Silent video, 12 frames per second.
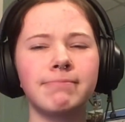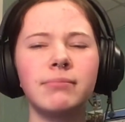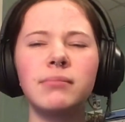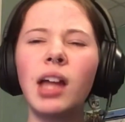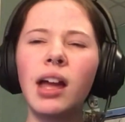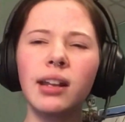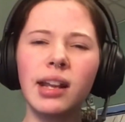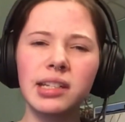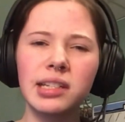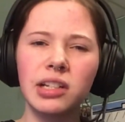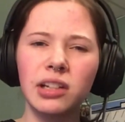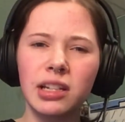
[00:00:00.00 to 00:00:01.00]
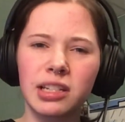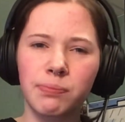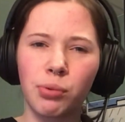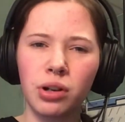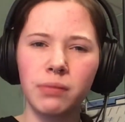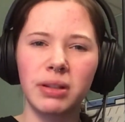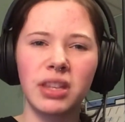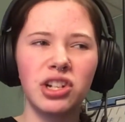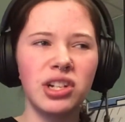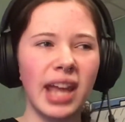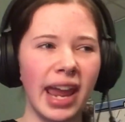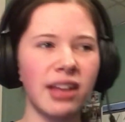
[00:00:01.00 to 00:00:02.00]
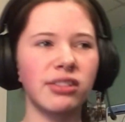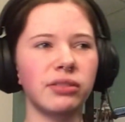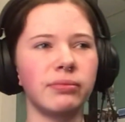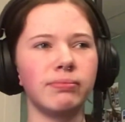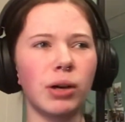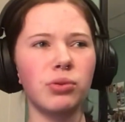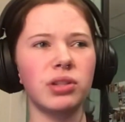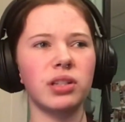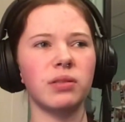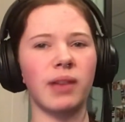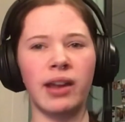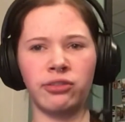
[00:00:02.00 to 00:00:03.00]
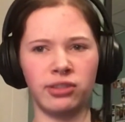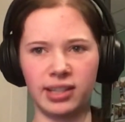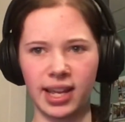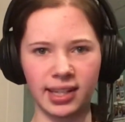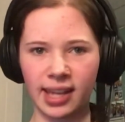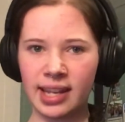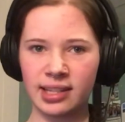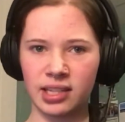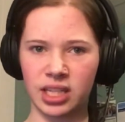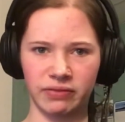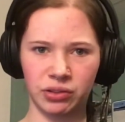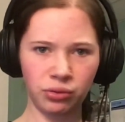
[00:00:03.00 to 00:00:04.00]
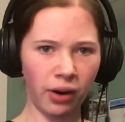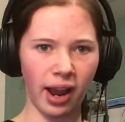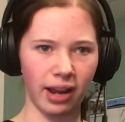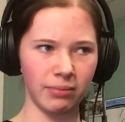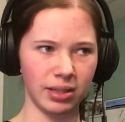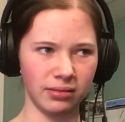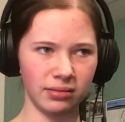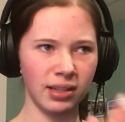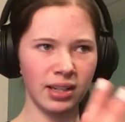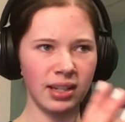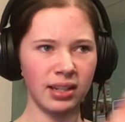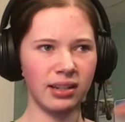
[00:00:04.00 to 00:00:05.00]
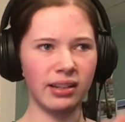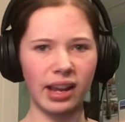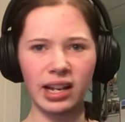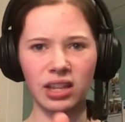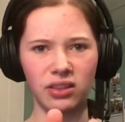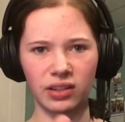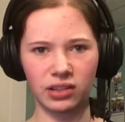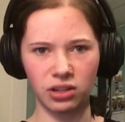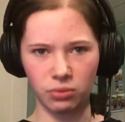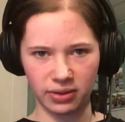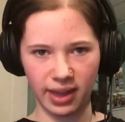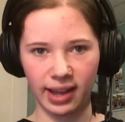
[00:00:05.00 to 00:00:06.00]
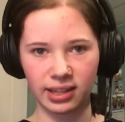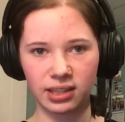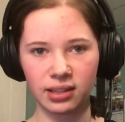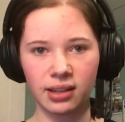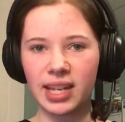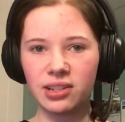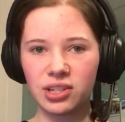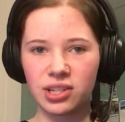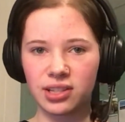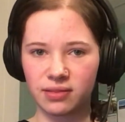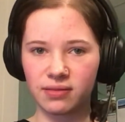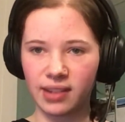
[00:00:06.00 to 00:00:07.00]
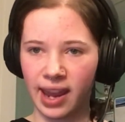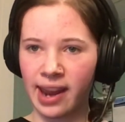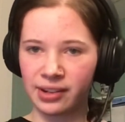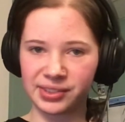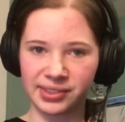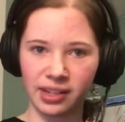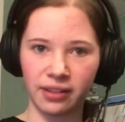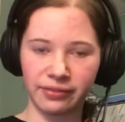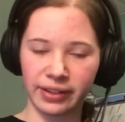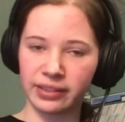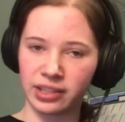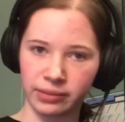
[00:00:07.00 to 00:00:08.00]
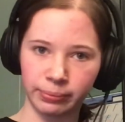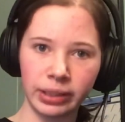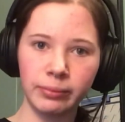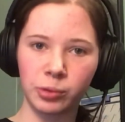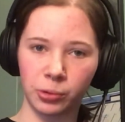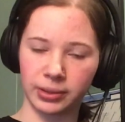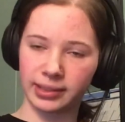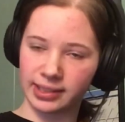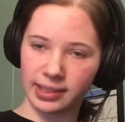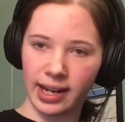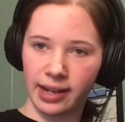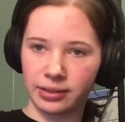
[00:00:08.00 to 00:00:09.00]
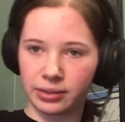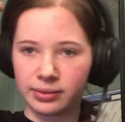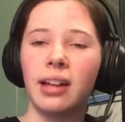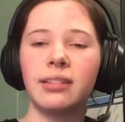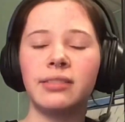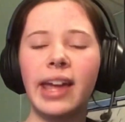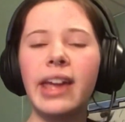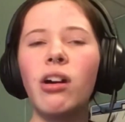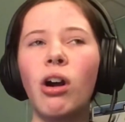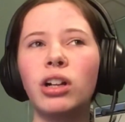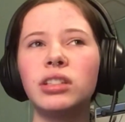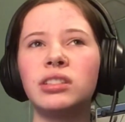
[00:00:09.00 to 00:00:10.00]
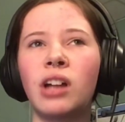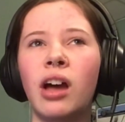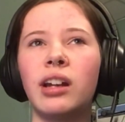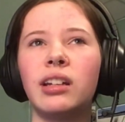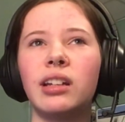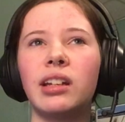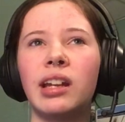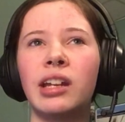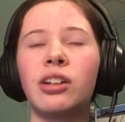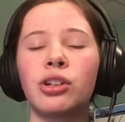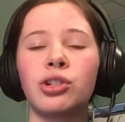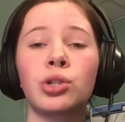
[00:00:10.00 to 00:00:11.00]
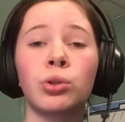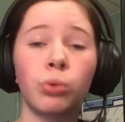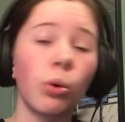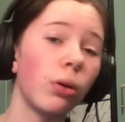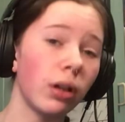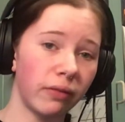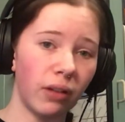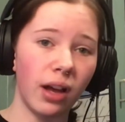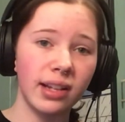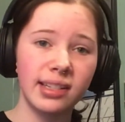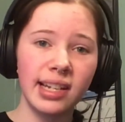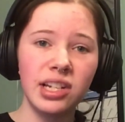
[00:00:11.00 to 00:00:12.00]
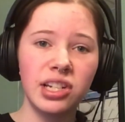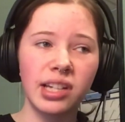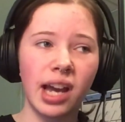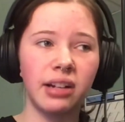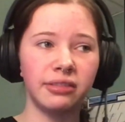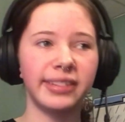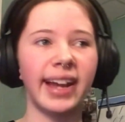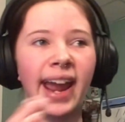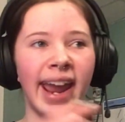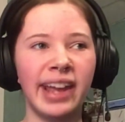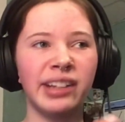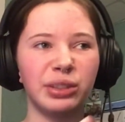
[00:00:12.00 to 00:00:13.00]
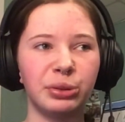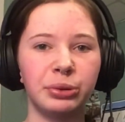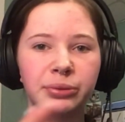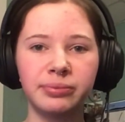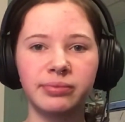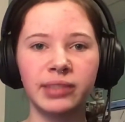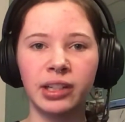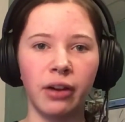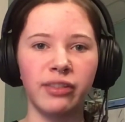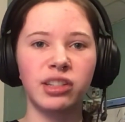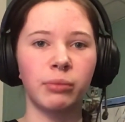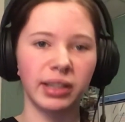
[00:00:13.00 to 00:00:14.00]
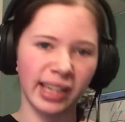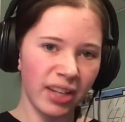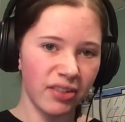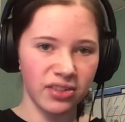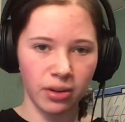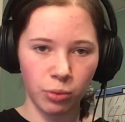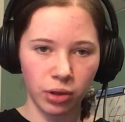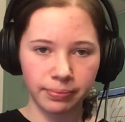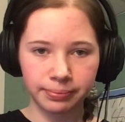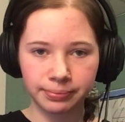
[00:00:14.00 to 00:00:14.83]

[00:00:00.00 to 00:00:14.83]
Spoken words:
Not necessarily as important, but they just handle most everyday cases of crime and anything to do with that. They just handle stuff that the Supreme Court doesn't handle. They are not in control of laws. They just kind of handle, if someone kills someone.